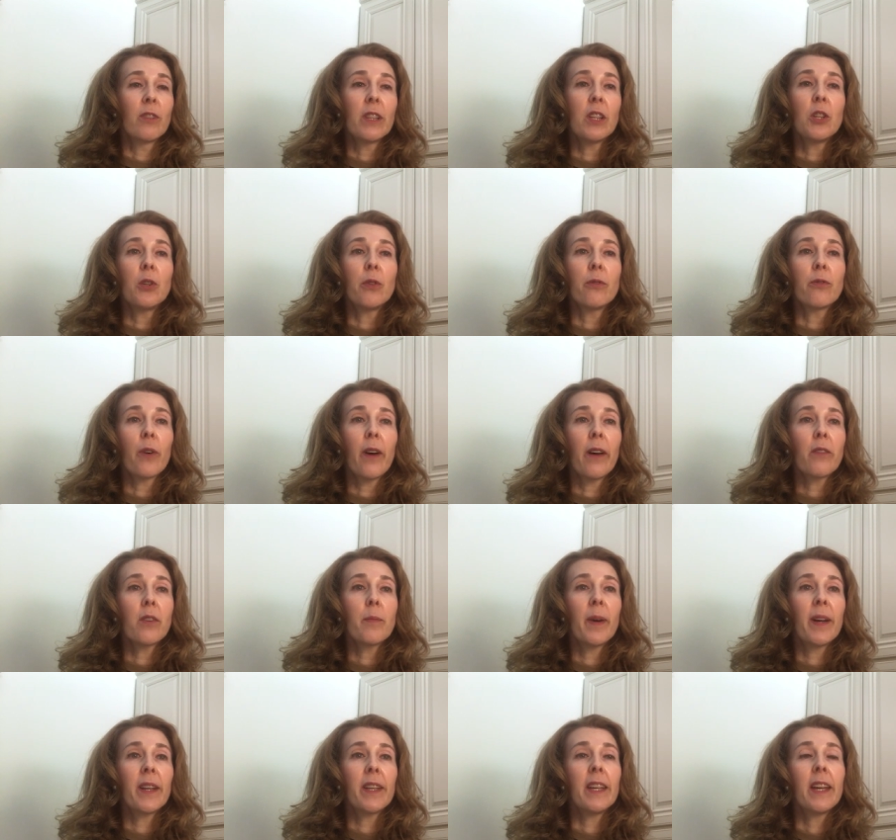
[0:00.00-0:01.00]
really new for
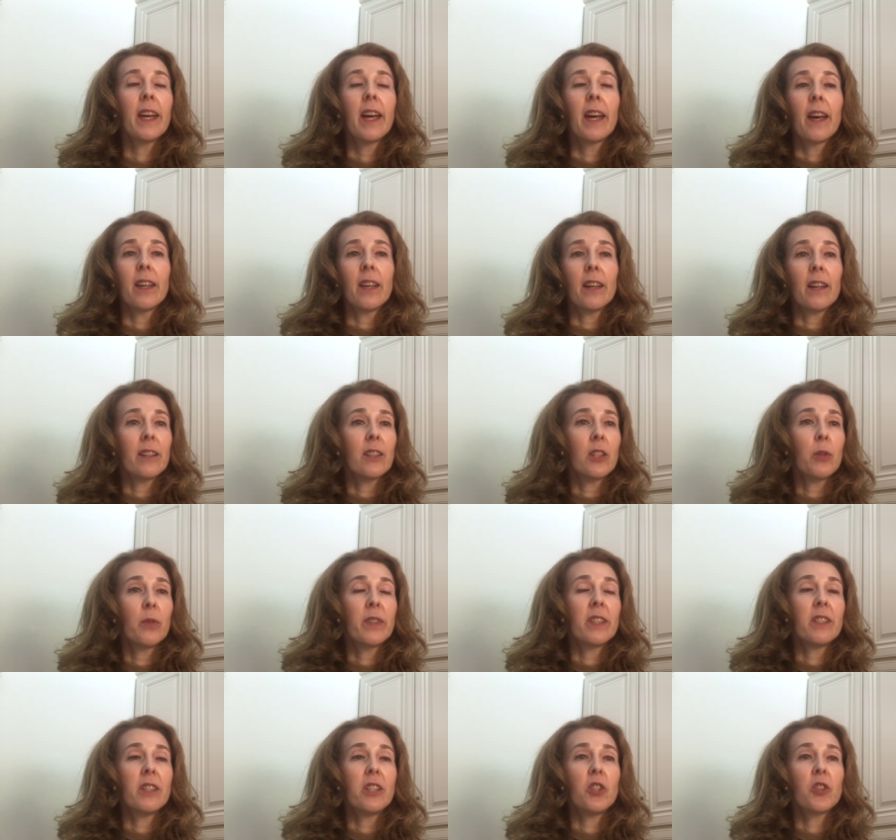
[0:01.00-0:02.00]
everybody, uh, you
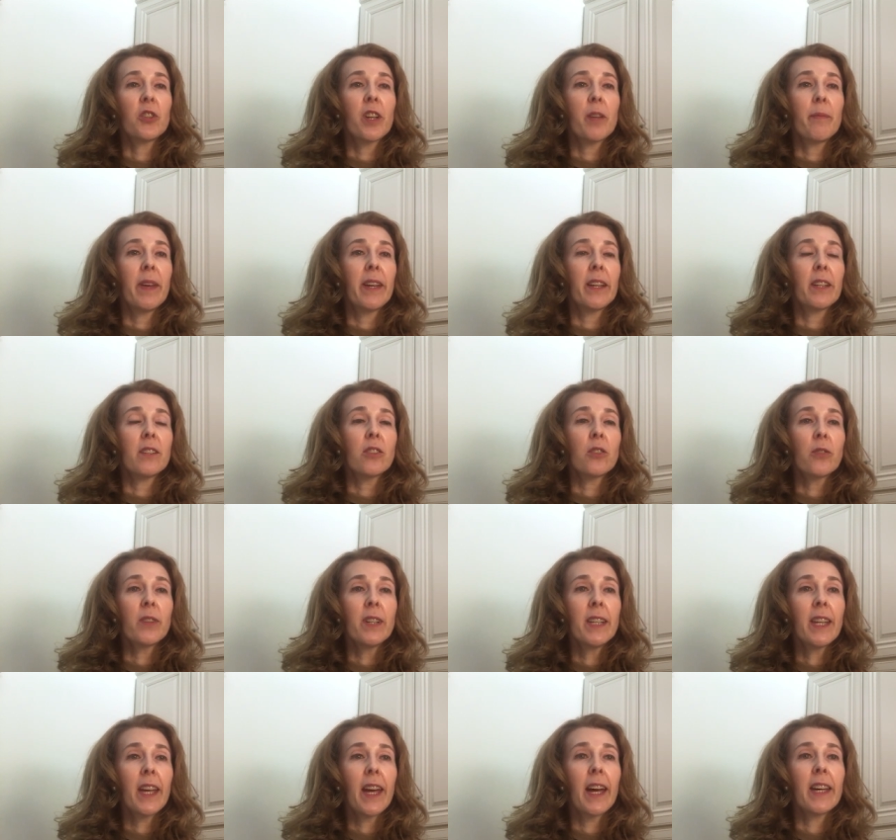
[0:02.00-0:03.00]
as a teacher can make a
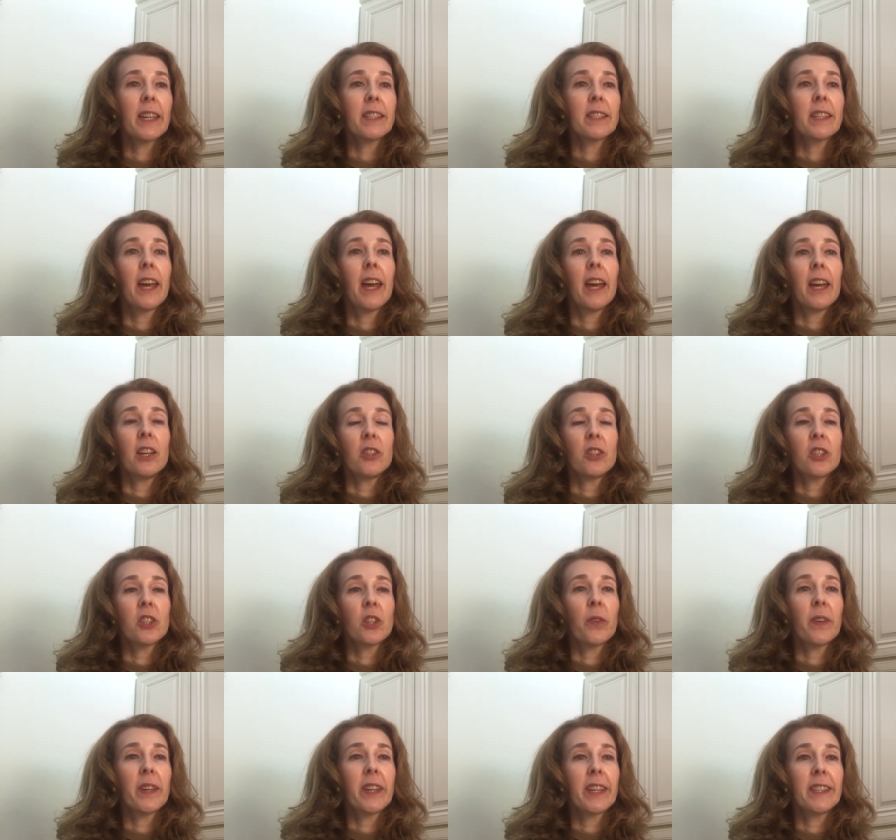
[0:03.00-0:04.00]
screencast and just
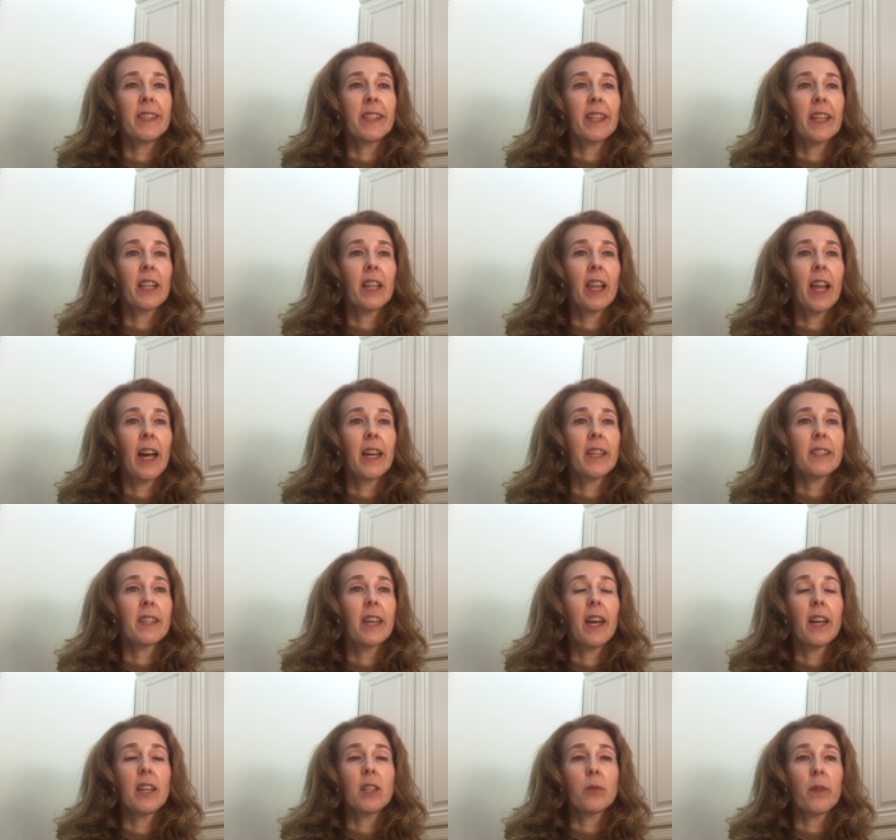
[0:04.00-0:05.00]
show the kids in class
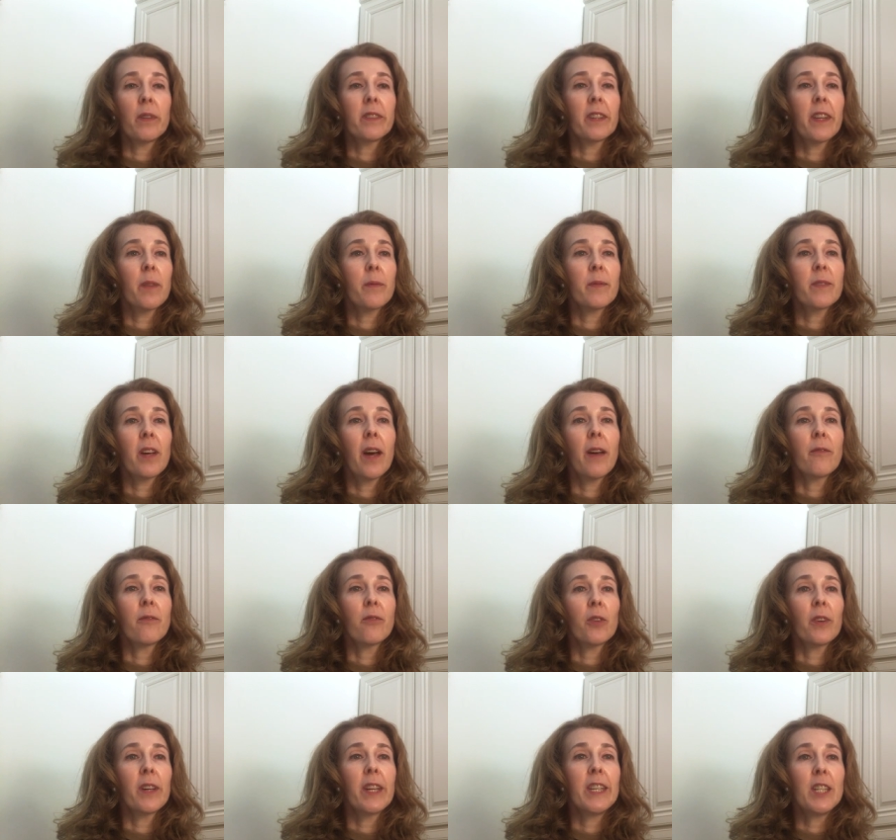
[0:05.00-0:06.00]
as well as give them time
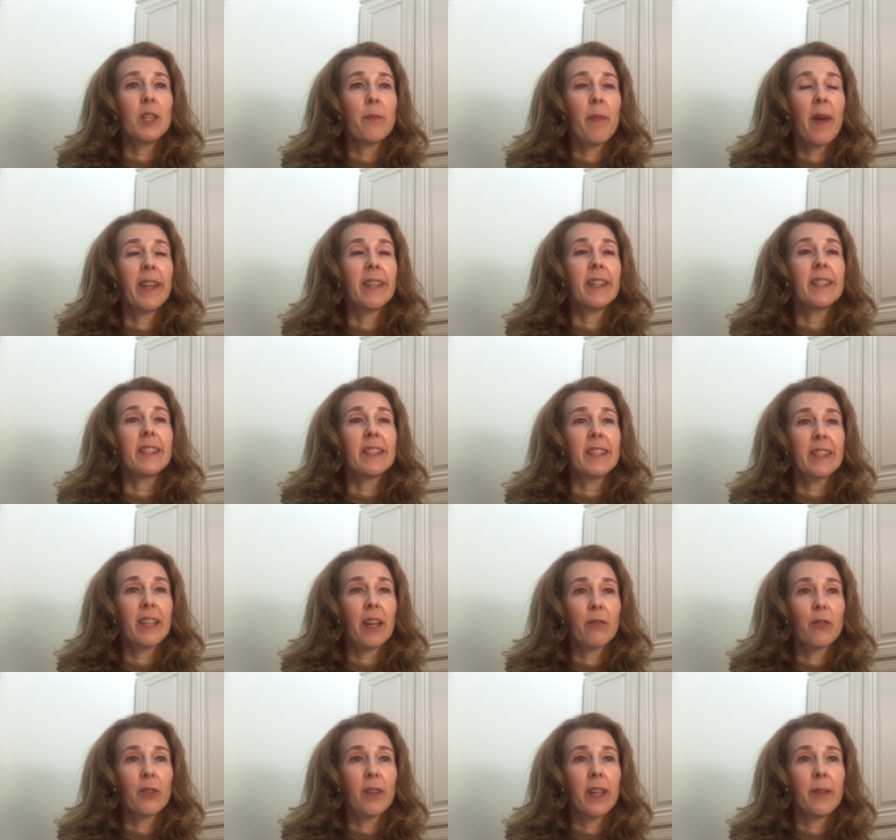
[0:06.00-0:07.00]
for independent
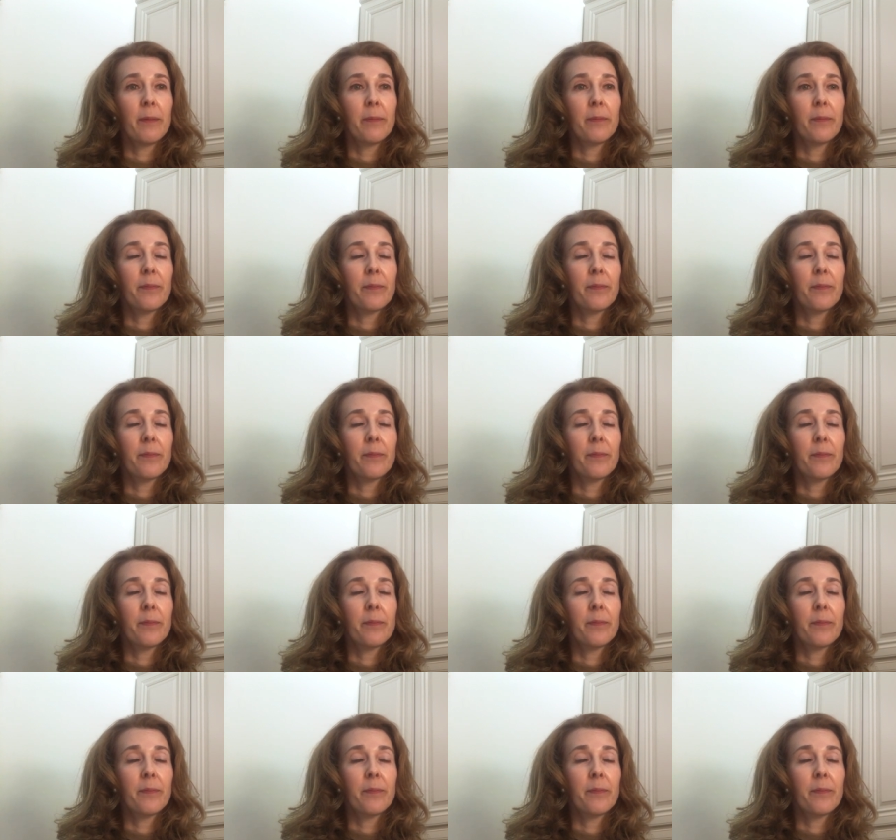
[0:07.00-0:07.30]
discovery.